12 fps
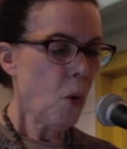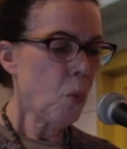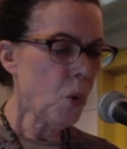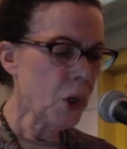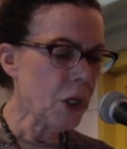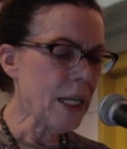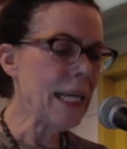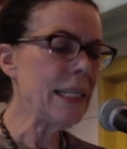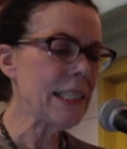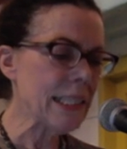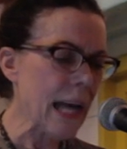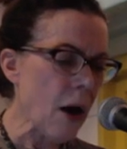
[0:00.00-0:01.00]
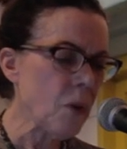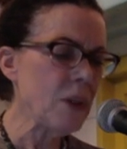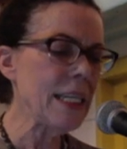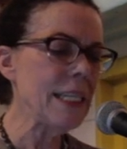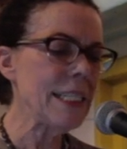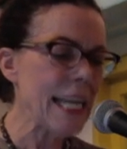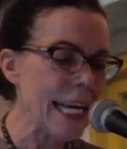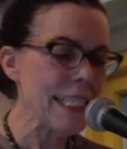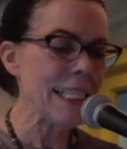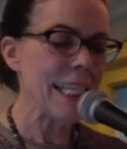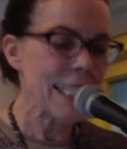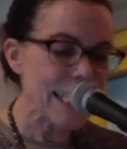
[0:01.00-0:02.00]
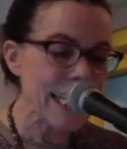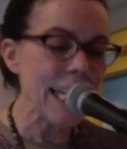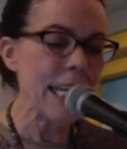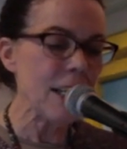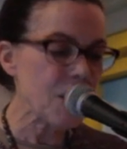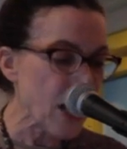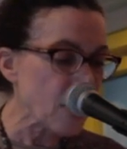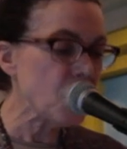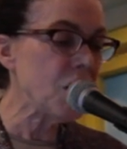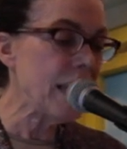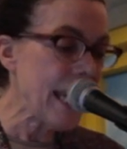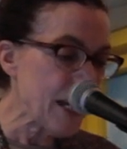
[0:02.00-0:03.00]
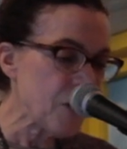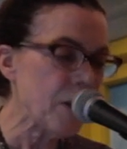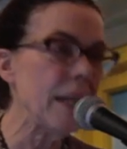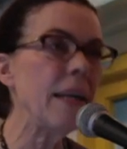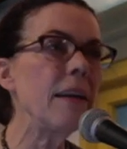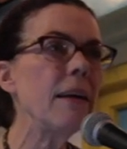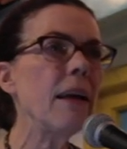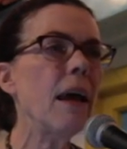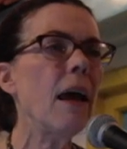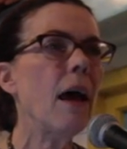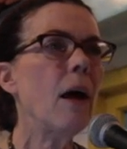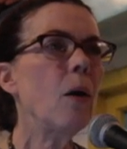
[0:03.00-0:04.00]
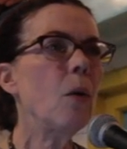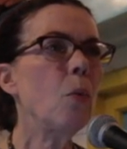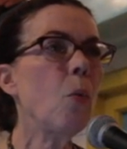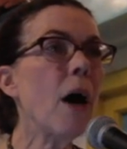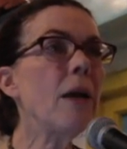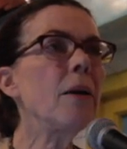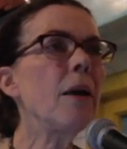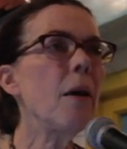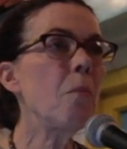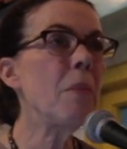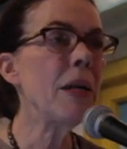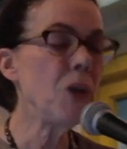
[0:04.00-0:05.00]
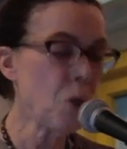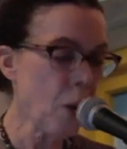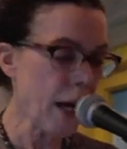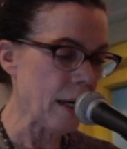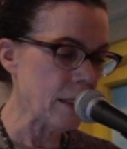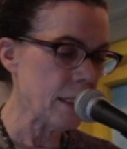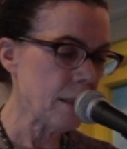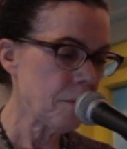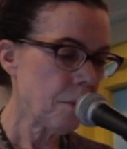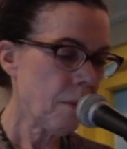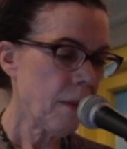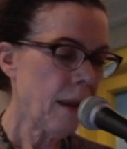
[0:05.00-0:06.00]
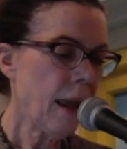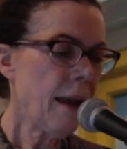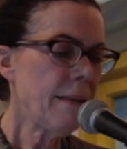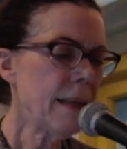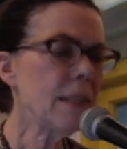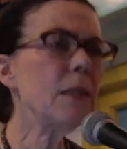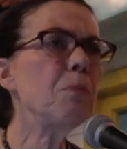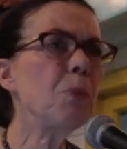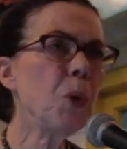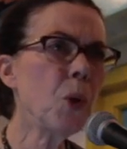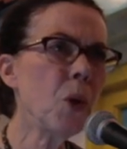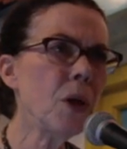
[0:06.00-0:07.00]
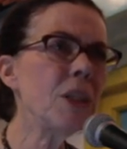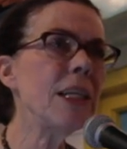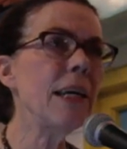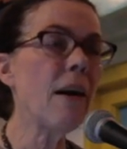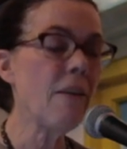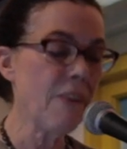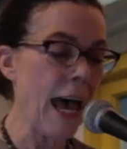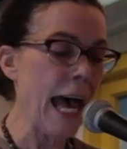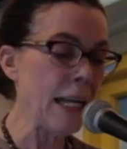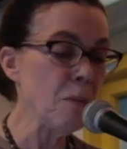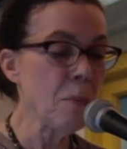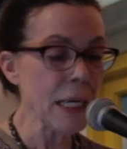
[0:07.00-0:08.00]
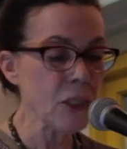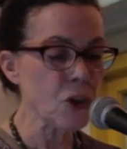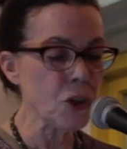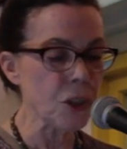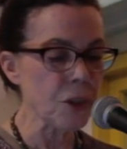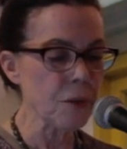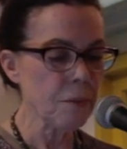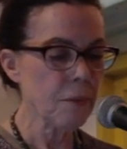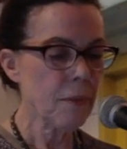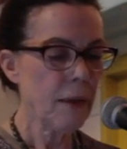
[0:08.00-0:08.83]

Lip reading: Wording, sounding, tasting, seeing, touching, hearing. One minuet. This purity of admixture.